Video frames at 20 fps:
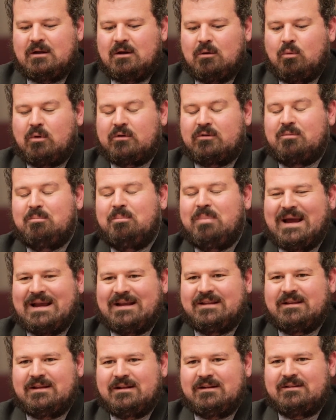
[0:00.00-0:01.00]
what's
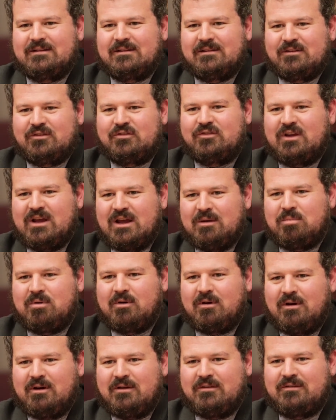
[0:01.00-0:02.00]
baked into the share
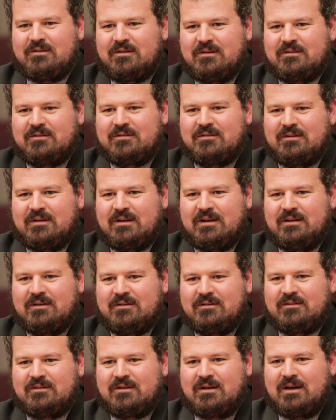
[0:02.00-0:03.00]
price
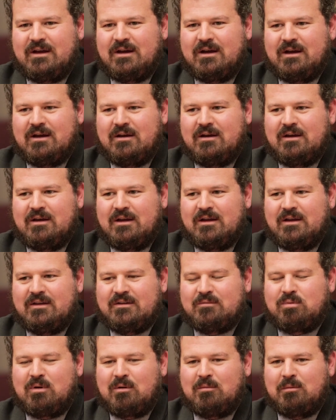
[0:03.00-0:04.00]
is
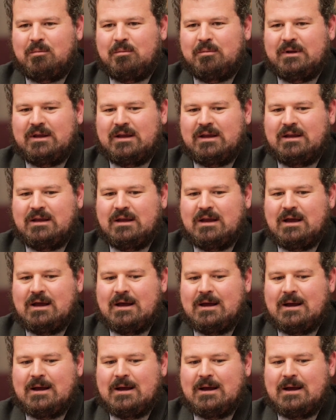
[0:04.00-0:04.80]
probably